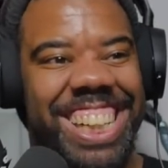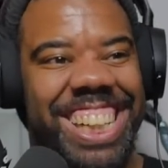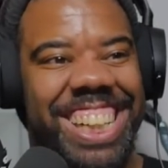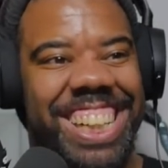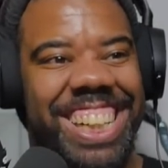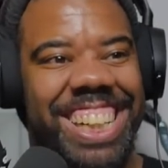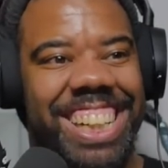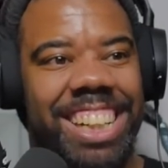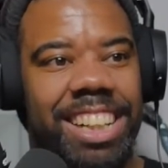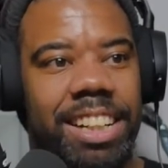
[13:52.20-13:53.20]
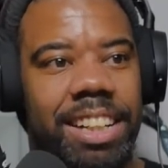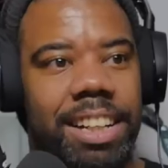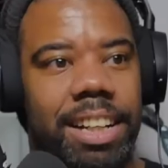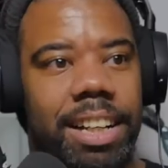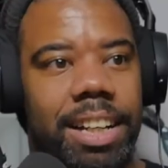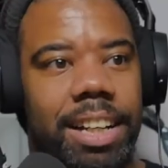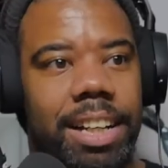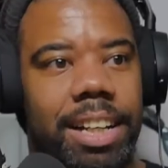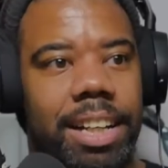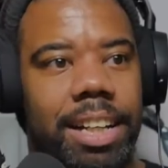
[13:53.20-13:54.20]

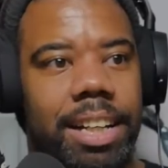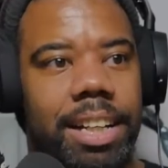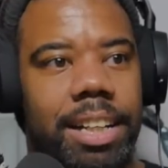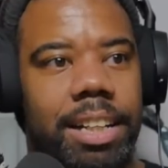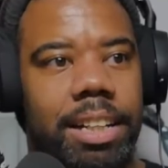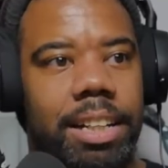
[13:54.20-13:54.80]
(not speaking)